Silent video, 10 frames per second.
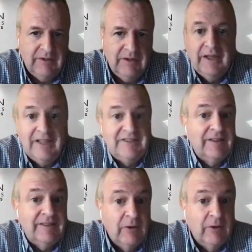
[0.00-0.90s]
Okay.
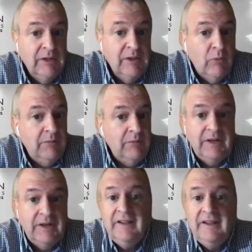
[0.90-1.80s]
It's not the only one,
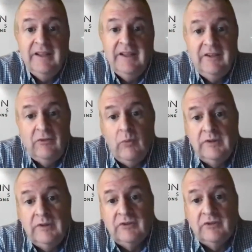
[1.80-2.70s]
but it, it is
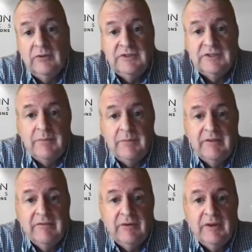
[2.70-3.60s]
one. So it's
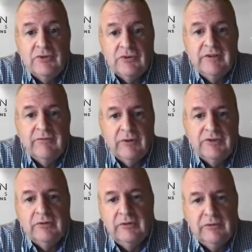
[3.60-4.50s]
something very interesting for
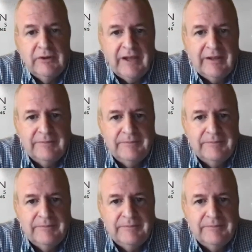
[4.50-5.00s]
us to look at.